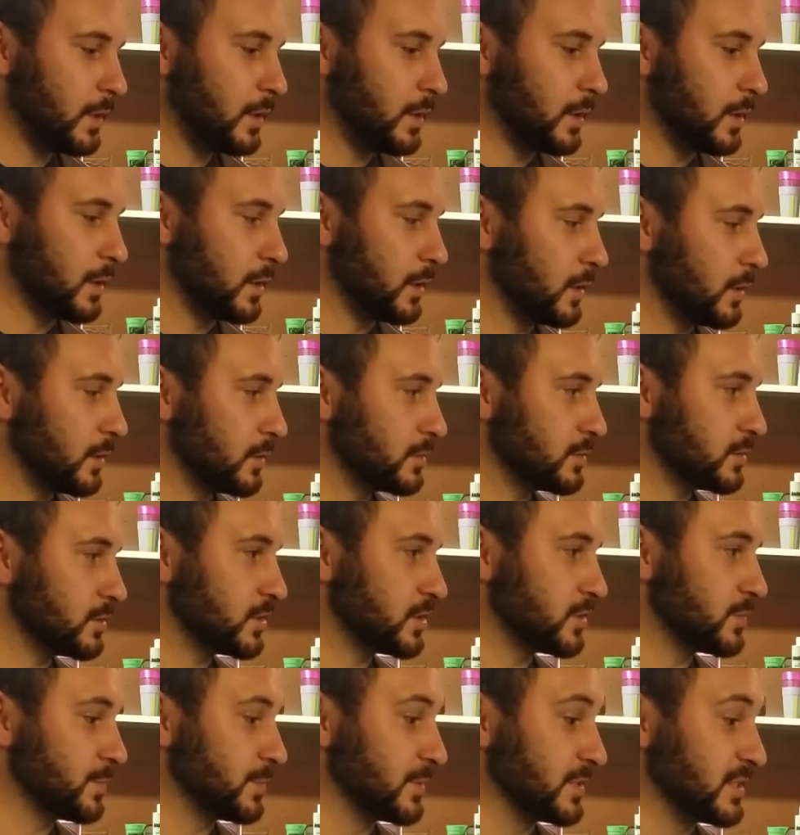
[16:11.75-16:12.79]
Uh,
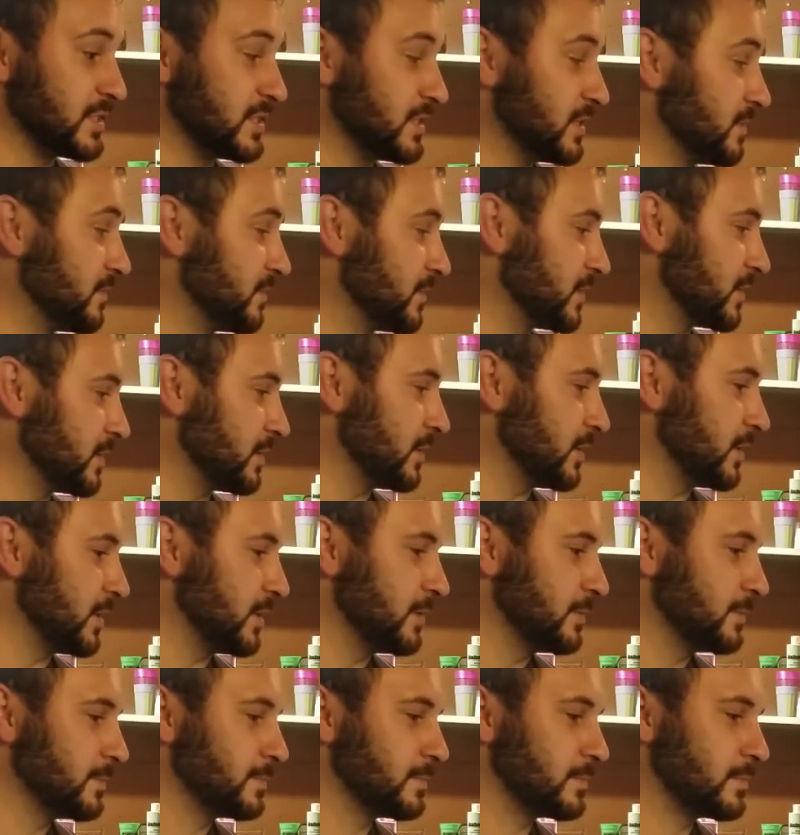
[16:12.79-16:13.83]
specifically,
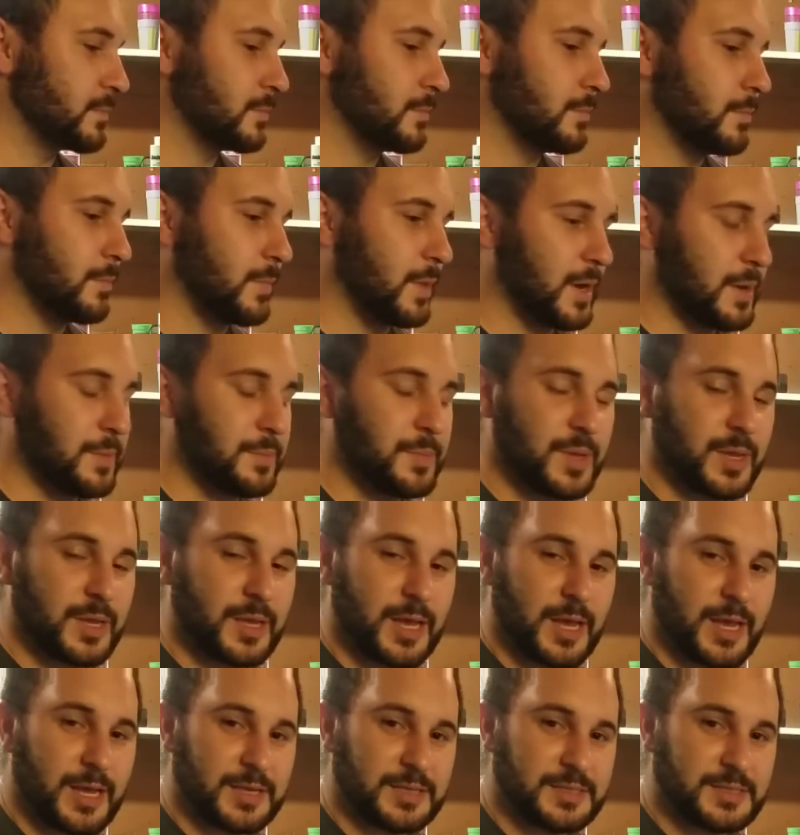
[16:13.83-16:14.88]
my big
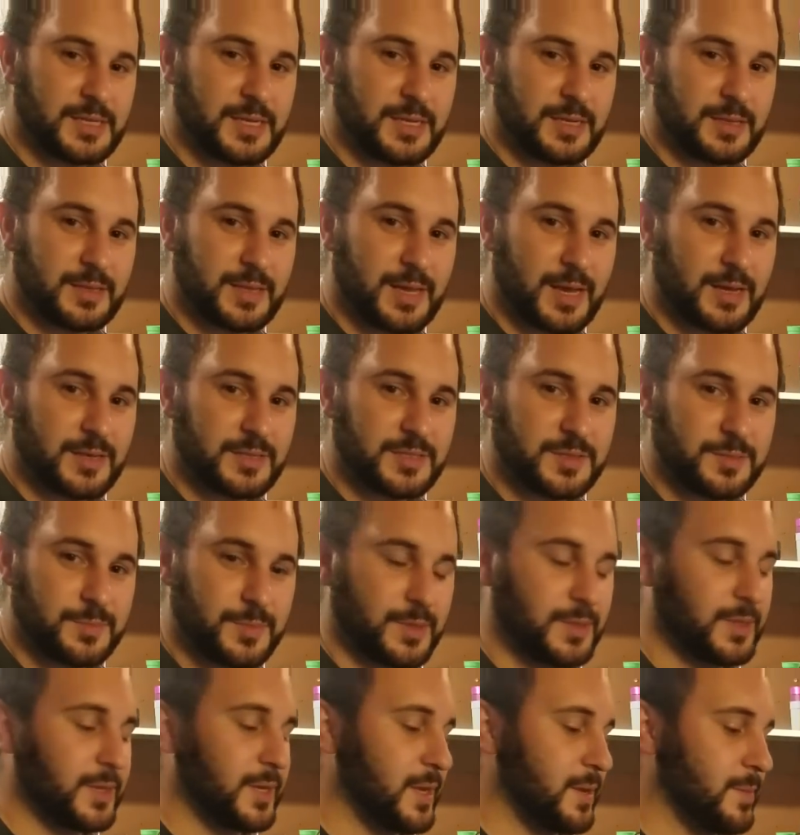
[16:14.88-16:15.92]
18,000
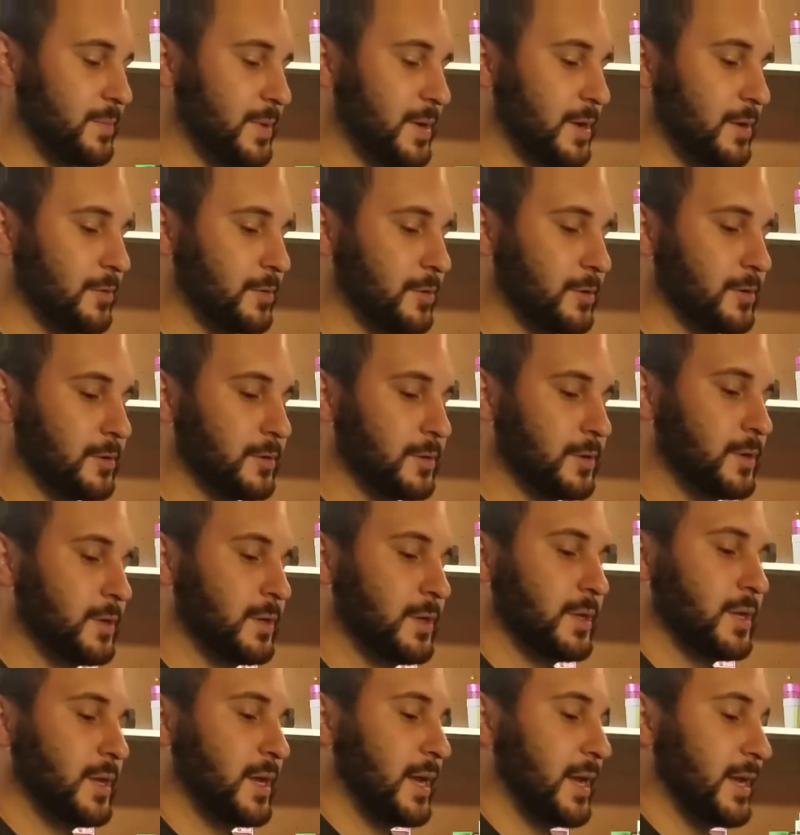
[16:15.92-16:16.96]
milliamp hour
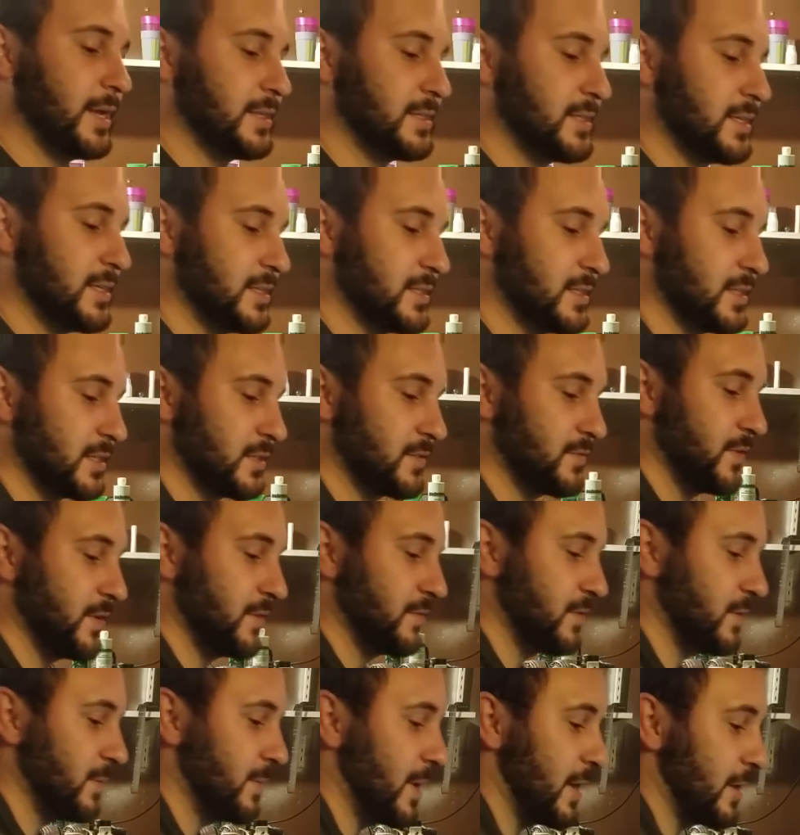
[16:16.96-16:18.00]

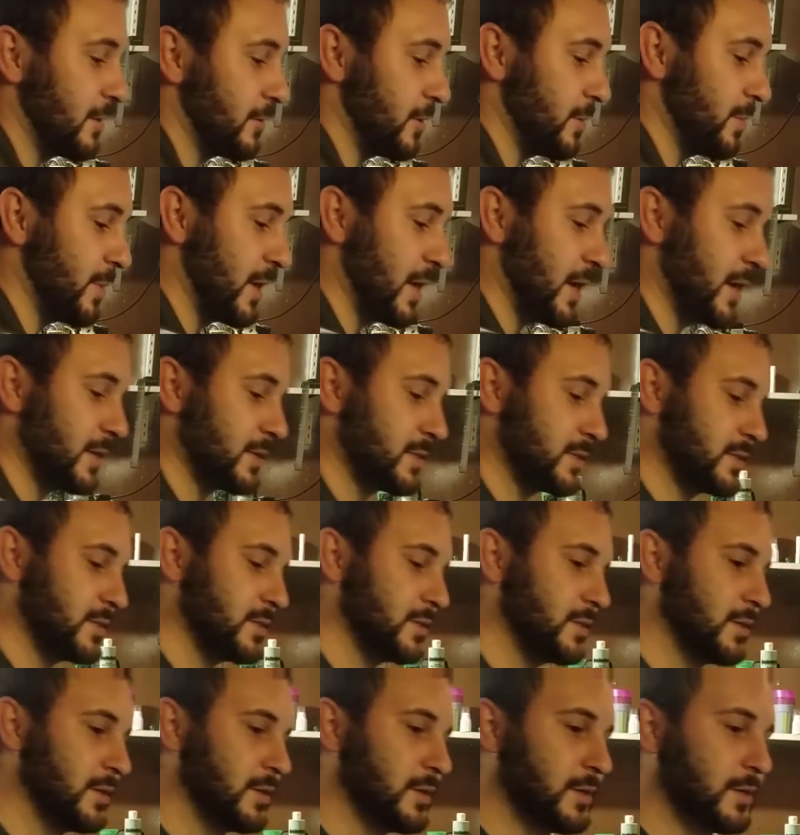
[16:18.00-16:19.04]
18650 battery packs,
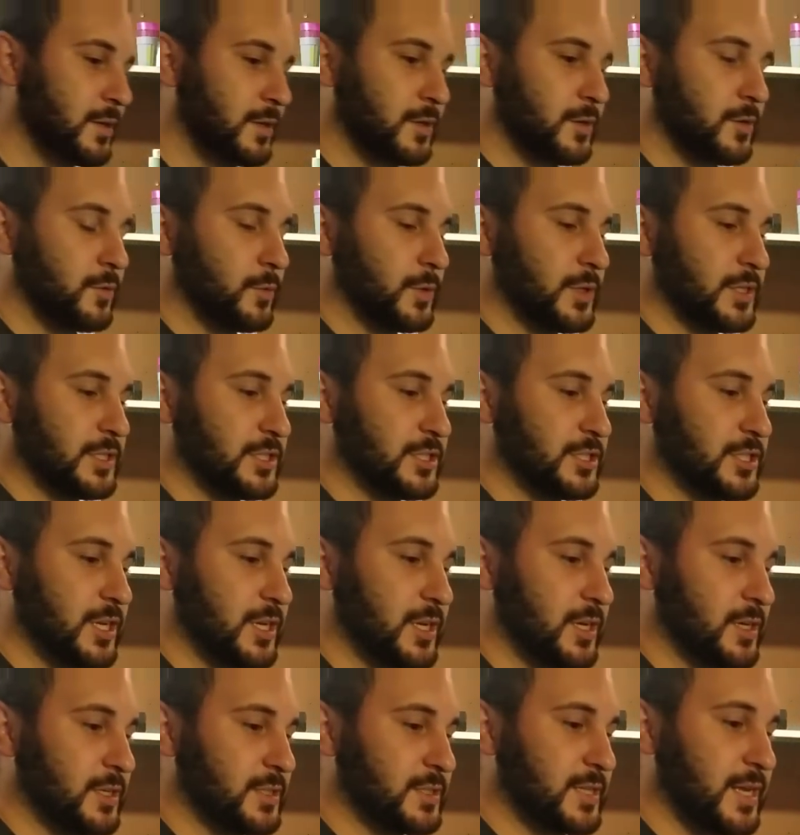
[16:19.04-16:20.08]
which
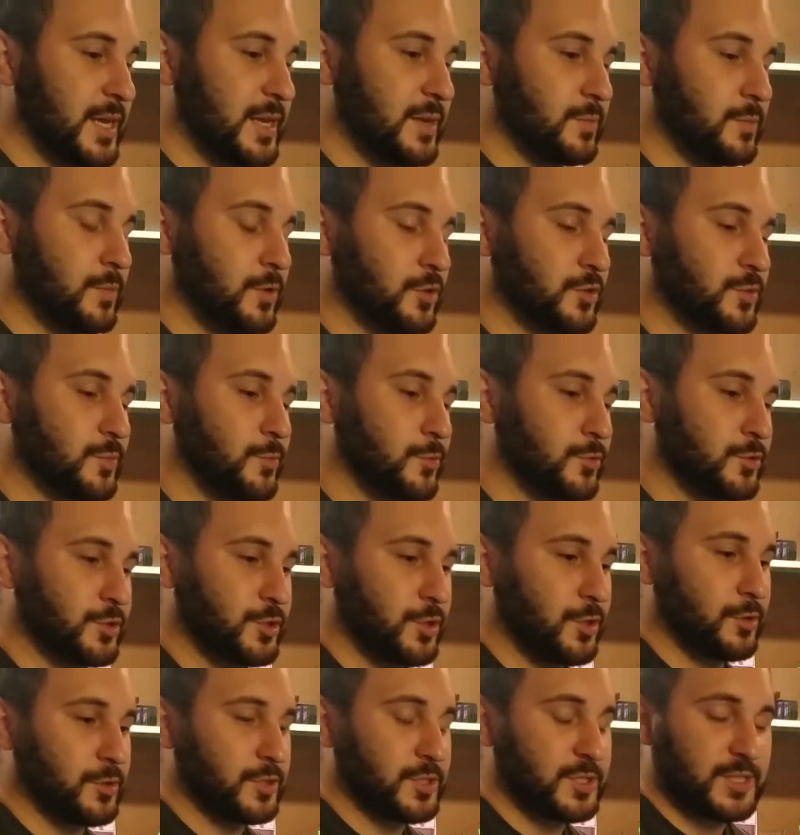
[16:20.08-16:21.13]
uh, take multiple
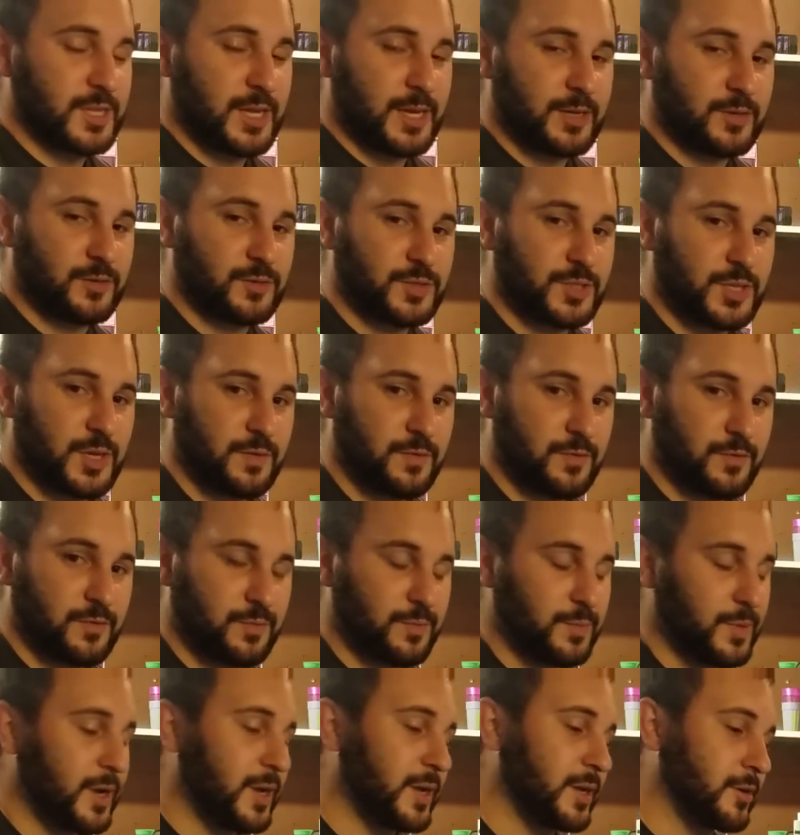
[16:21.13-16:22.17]
charge cycles off of
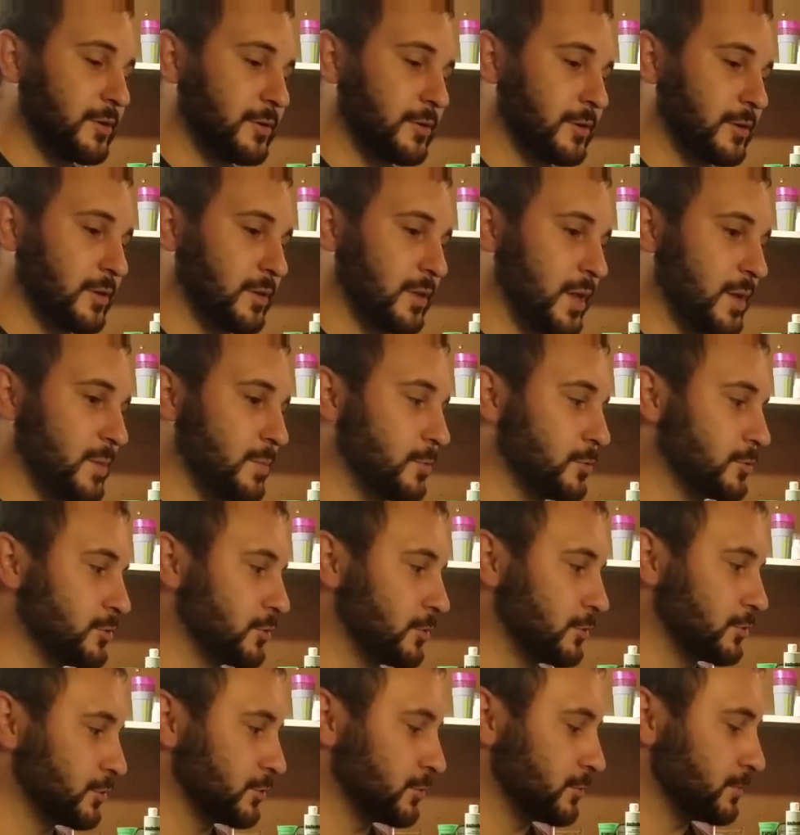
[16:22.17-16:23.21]
my current LiPo
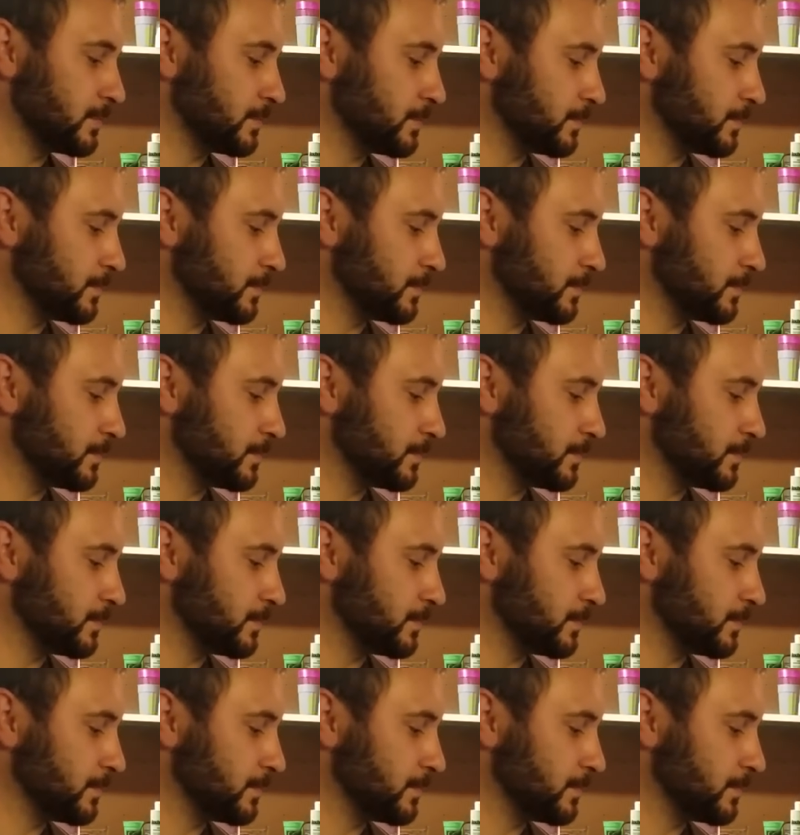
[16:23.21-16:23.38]
charger